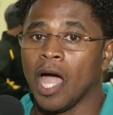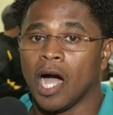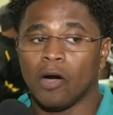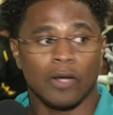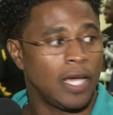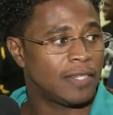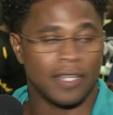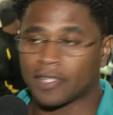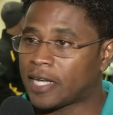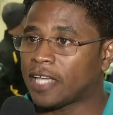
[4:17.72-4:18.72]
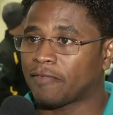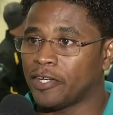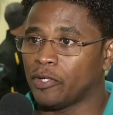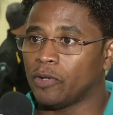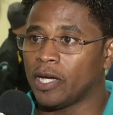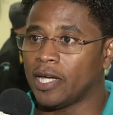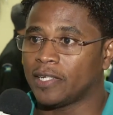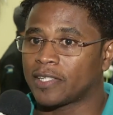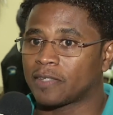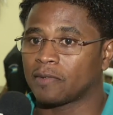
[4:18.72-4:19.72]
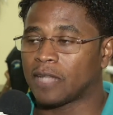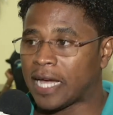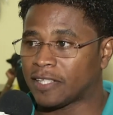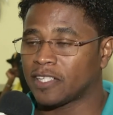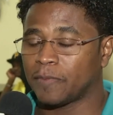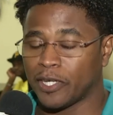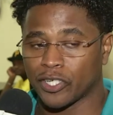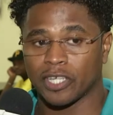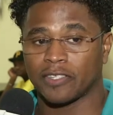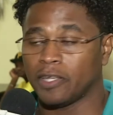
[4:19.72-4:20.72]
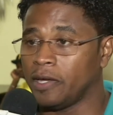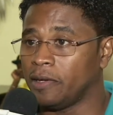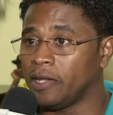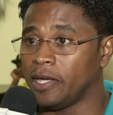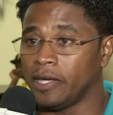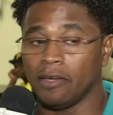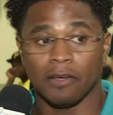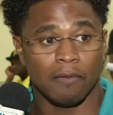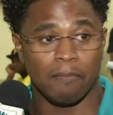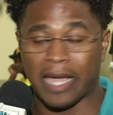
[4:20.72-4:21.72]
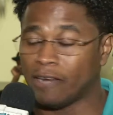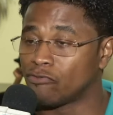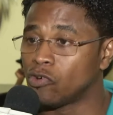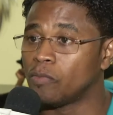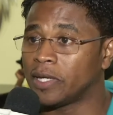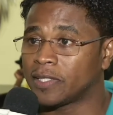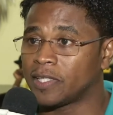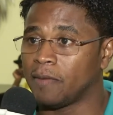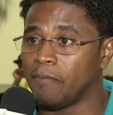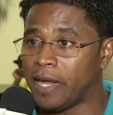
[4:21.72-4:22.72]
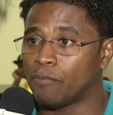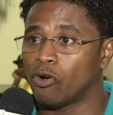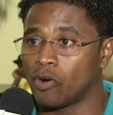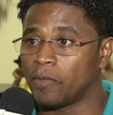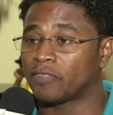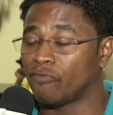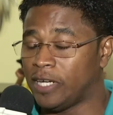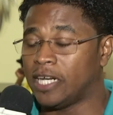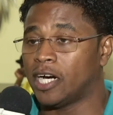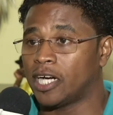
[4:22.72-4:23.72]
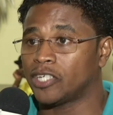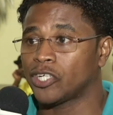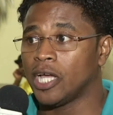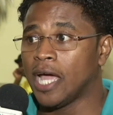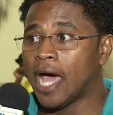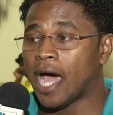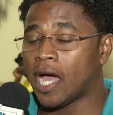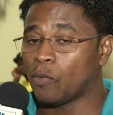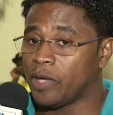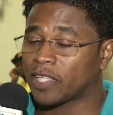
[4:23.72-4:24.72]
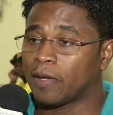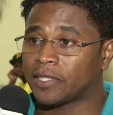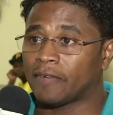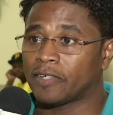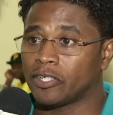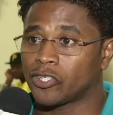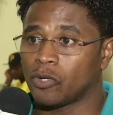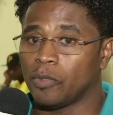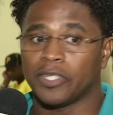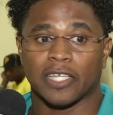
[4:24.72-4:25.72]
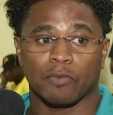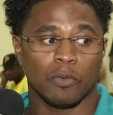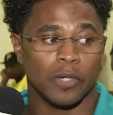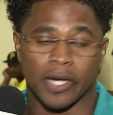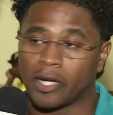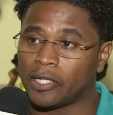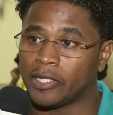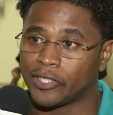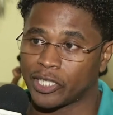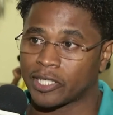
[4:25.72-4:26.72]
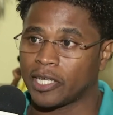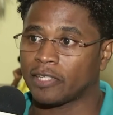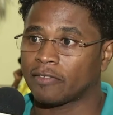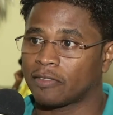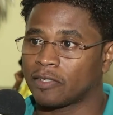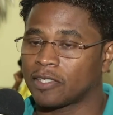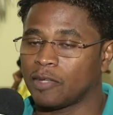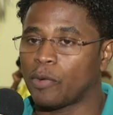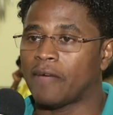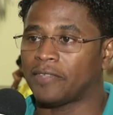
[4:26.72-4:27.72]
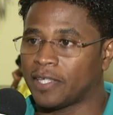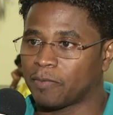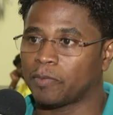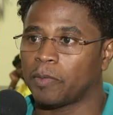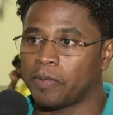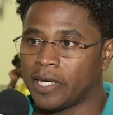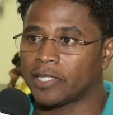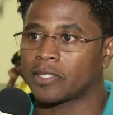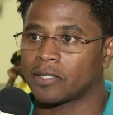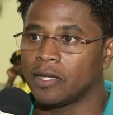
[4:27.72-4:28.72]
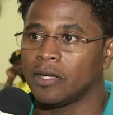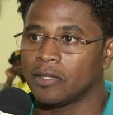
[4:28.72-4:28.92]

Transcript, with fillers: Oh, it's, it's a nice venue. It's nice and spacious. The the main room is the main ballroom is really large, and we expect to have a good show. We just were working on the logistics to see where everything's would be placed.